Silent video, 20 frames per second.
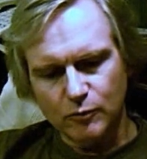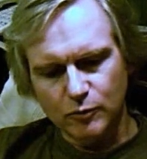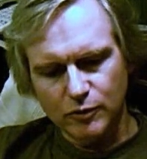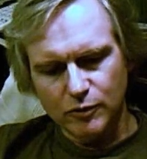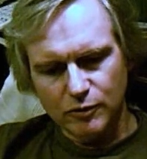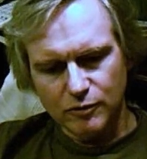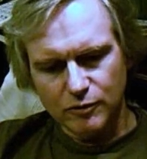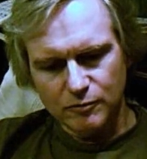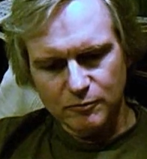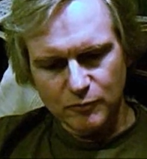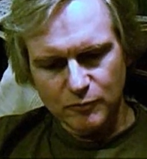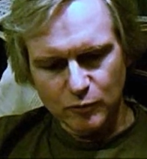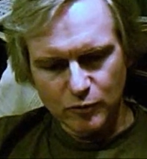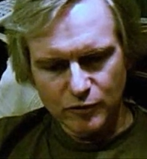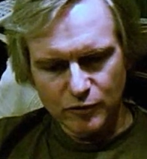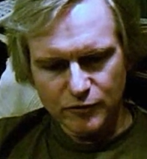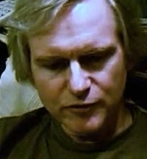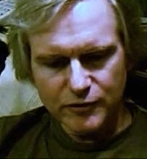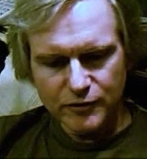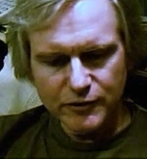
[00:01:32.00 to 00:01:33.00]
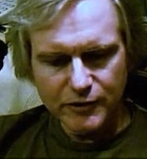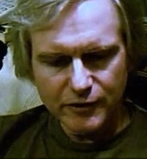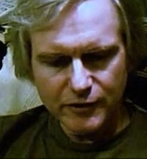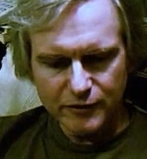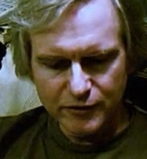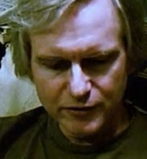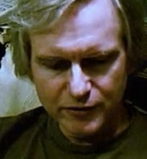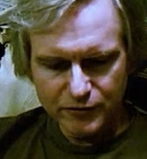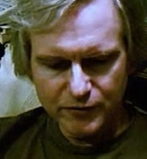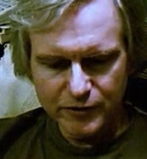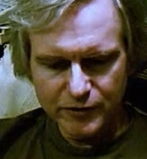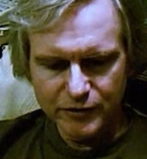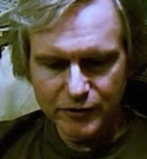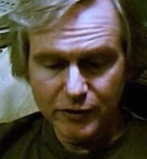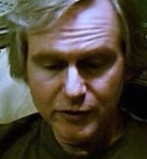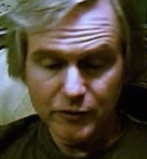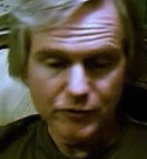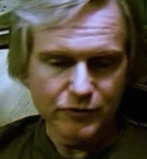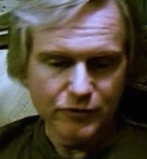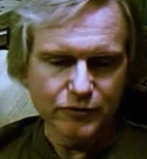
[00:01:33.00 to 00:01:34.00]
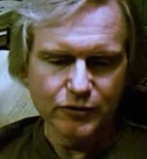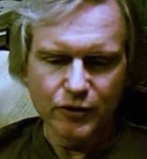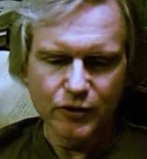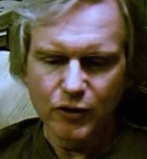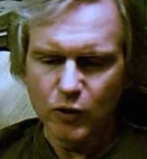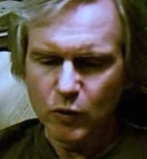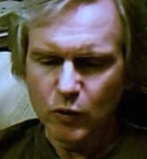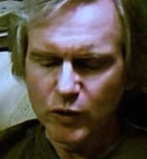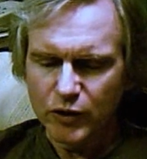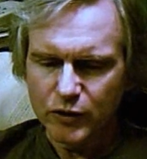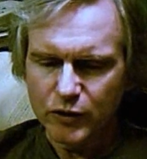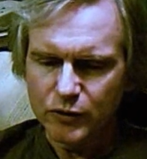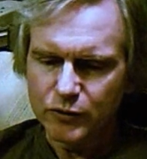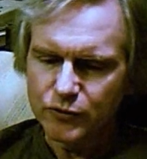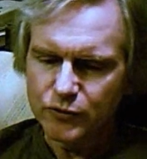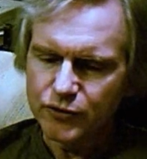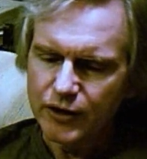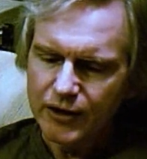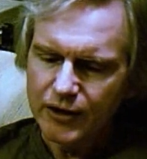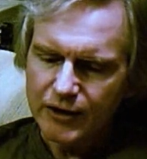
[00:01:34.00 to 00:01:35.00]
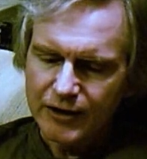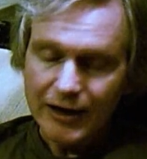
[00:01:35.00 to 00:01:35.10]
we'll see how this video goes.